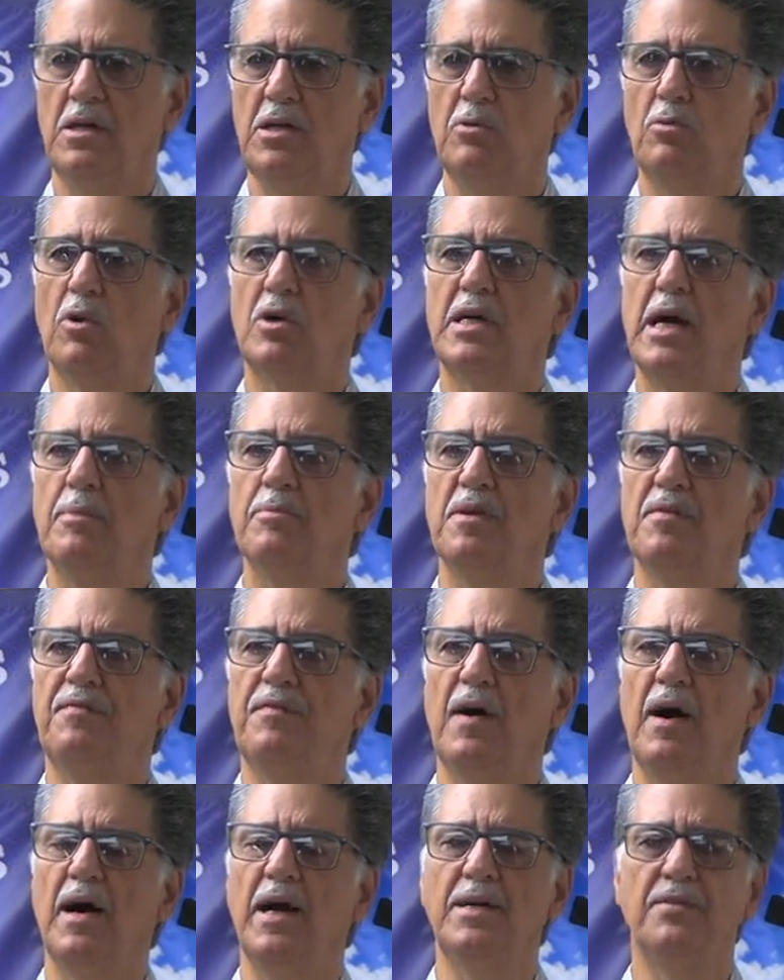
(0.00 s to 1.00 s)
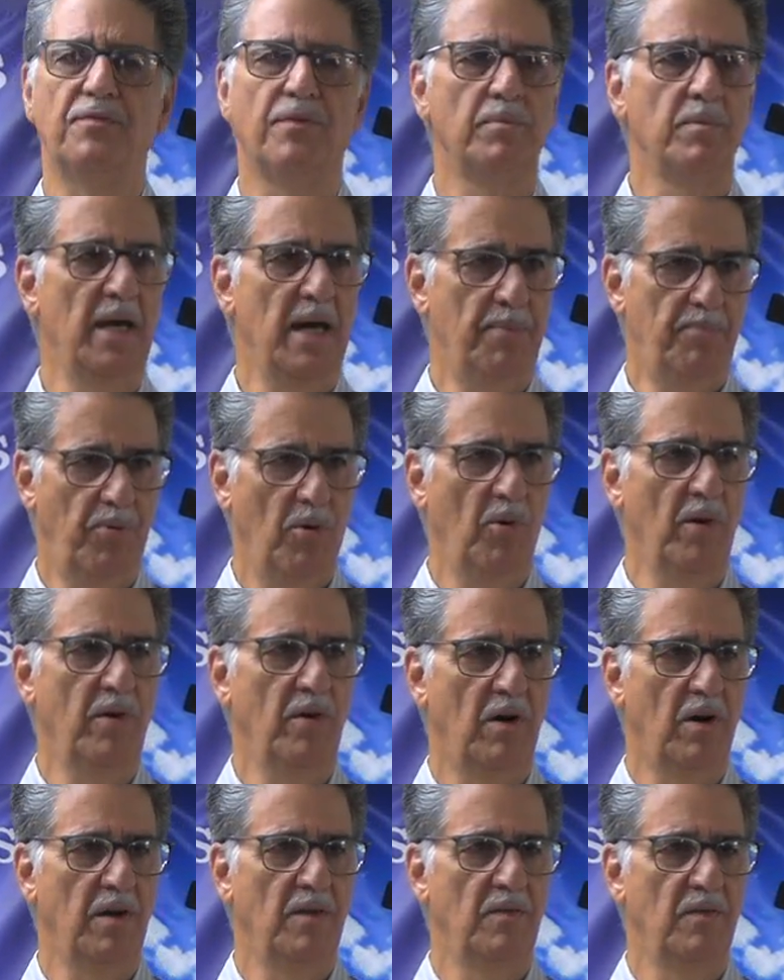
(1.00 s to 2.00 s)
you will come to find from that point
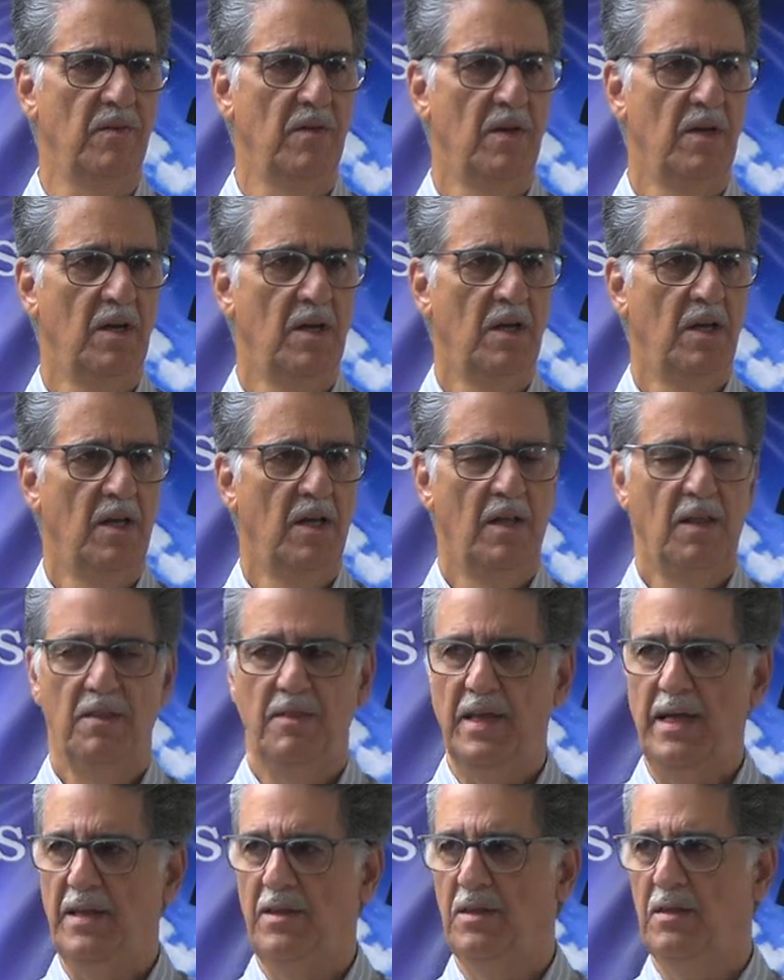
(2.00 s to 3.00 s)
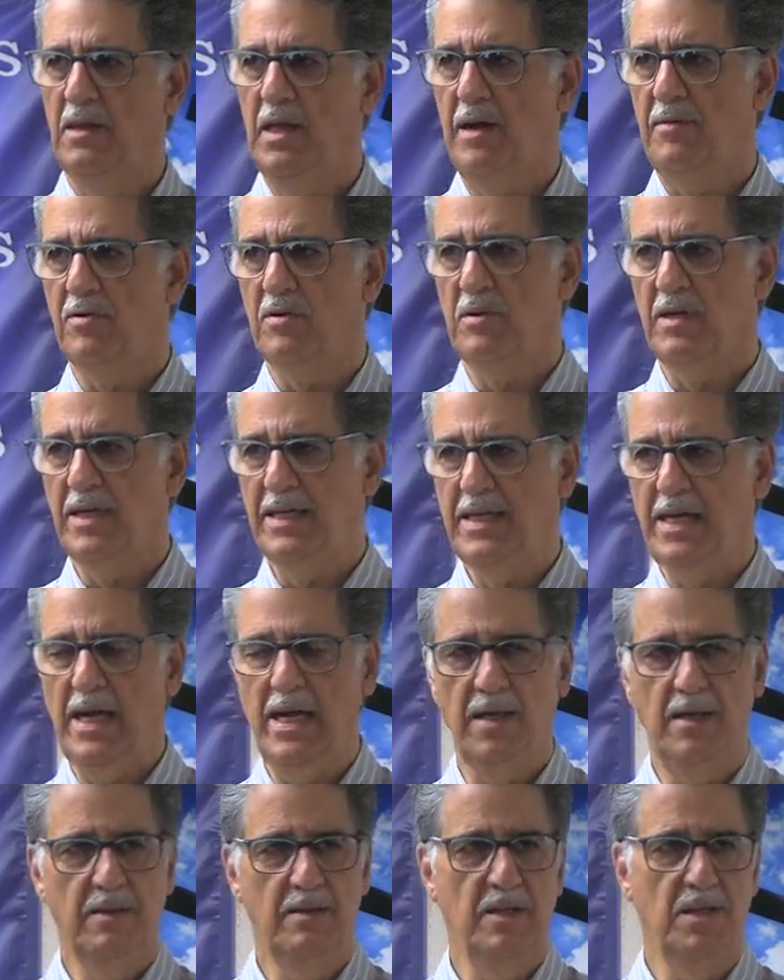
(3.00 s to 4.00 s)
on that never
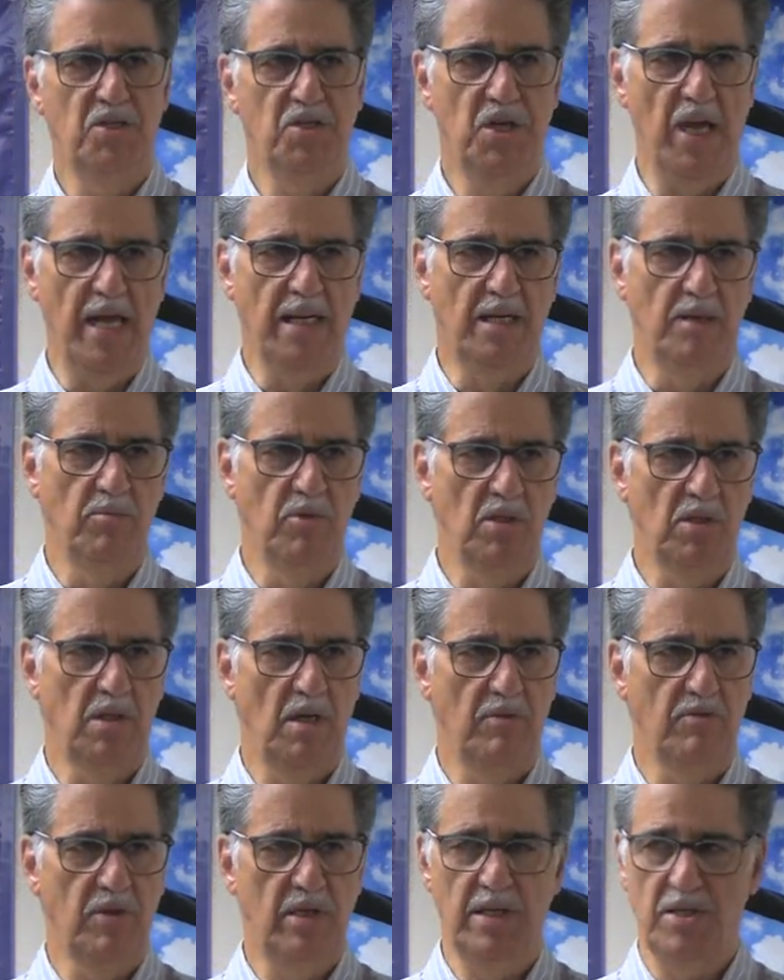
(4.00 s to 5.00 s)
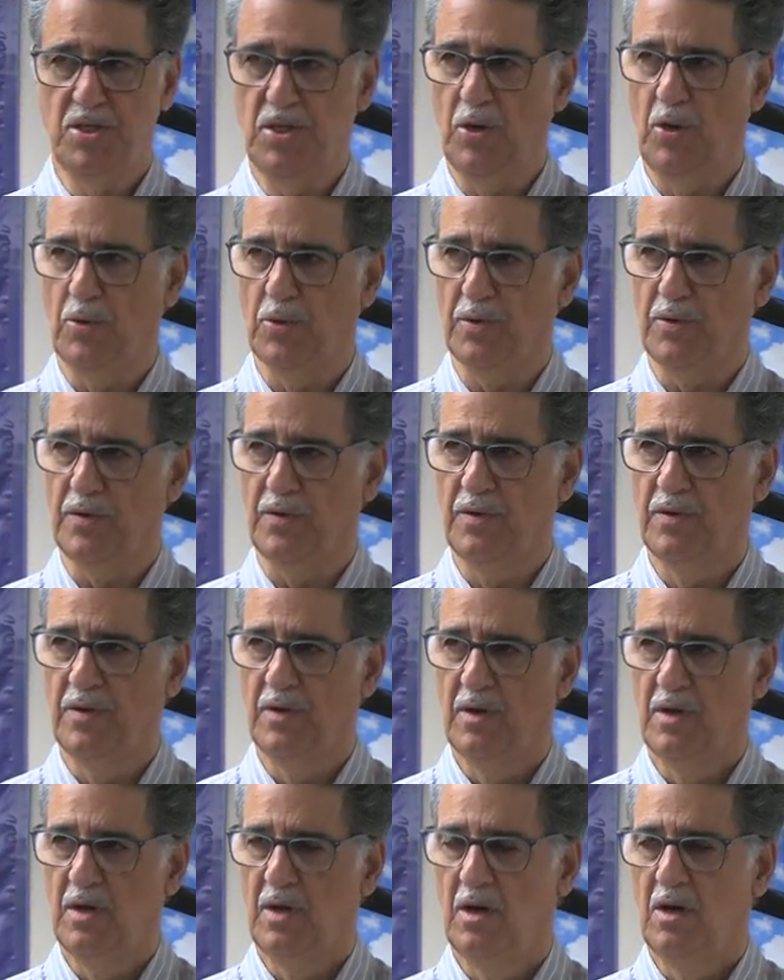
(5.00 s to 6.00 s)
again did Jacob look over his shoulder,
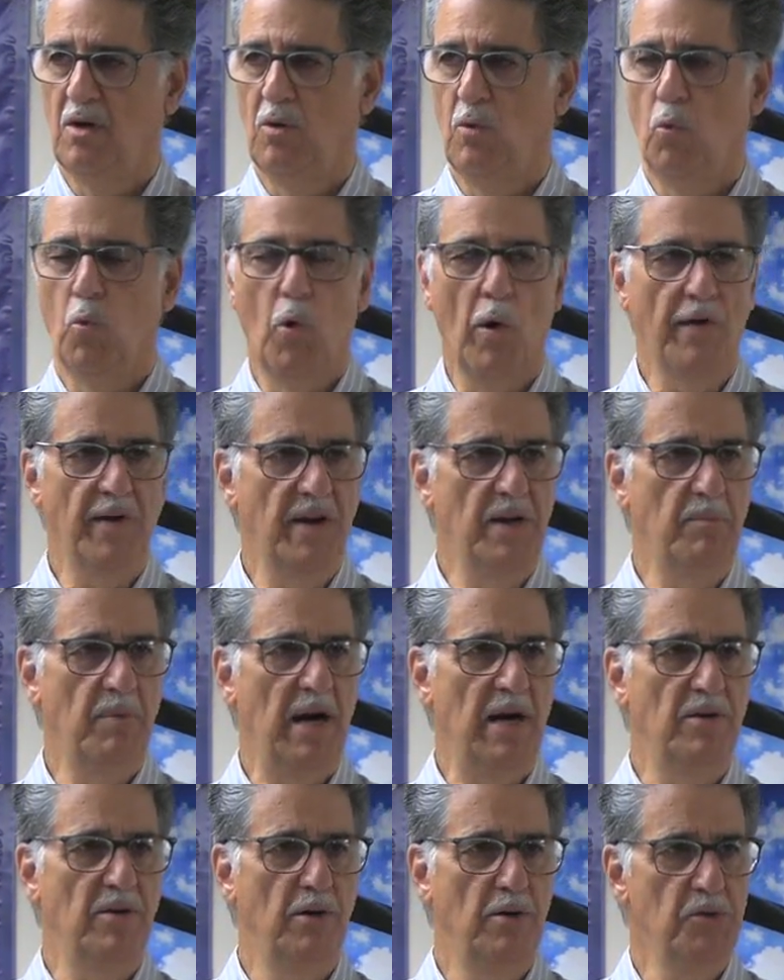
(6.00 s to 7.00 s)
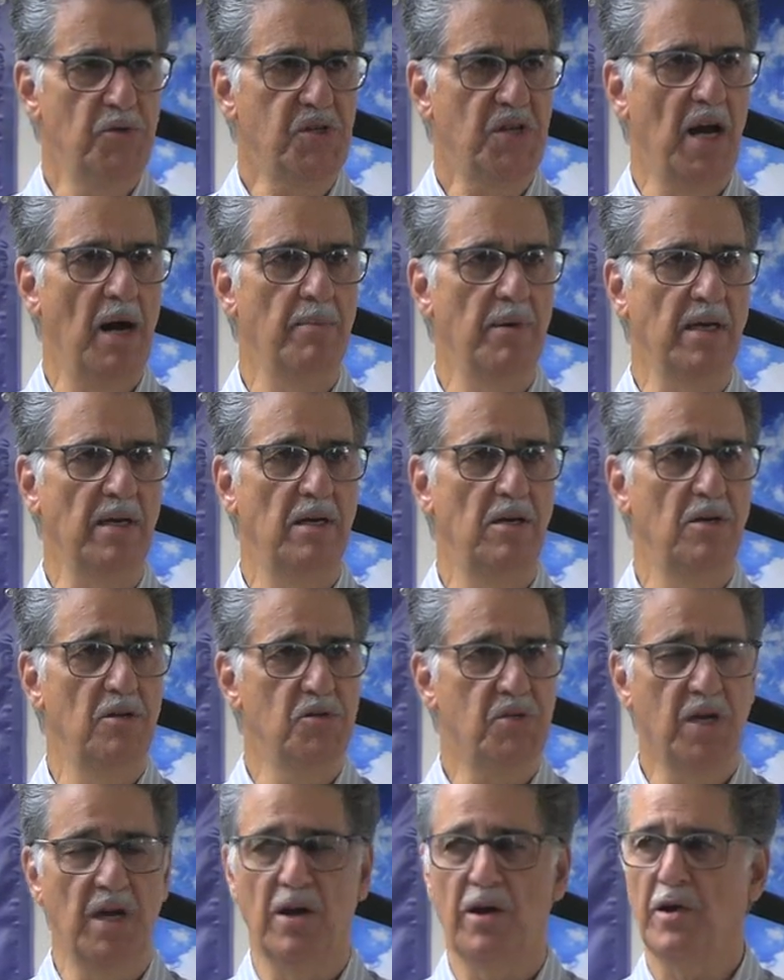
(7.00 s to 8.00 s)
worried about who's coming and
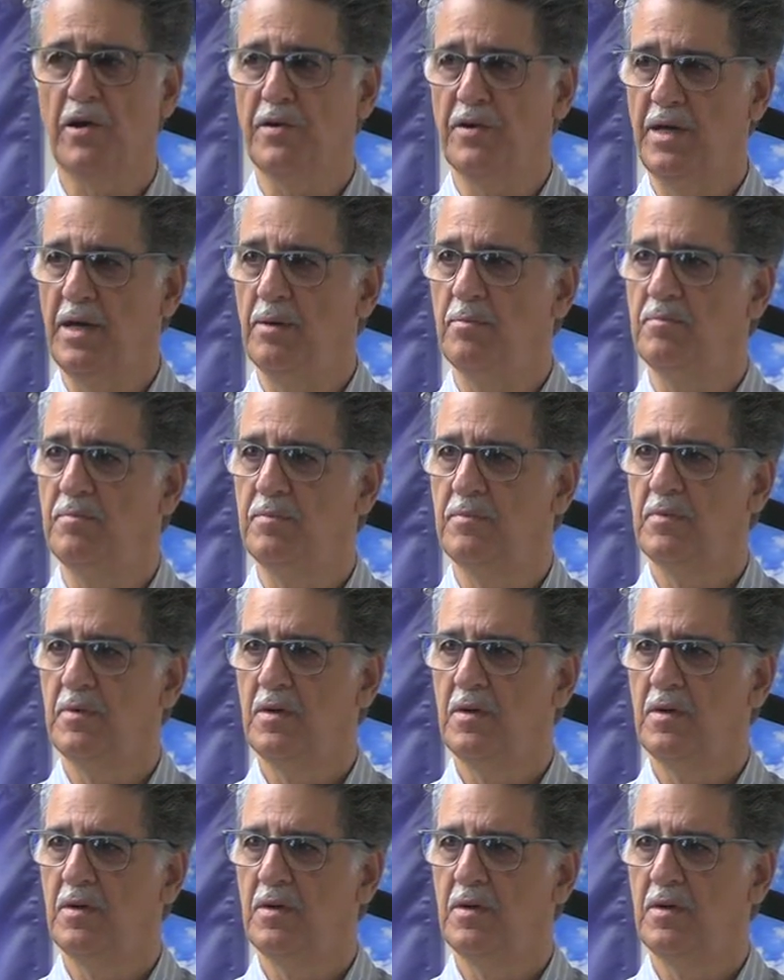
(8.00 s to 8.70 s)
who's going to hurt him.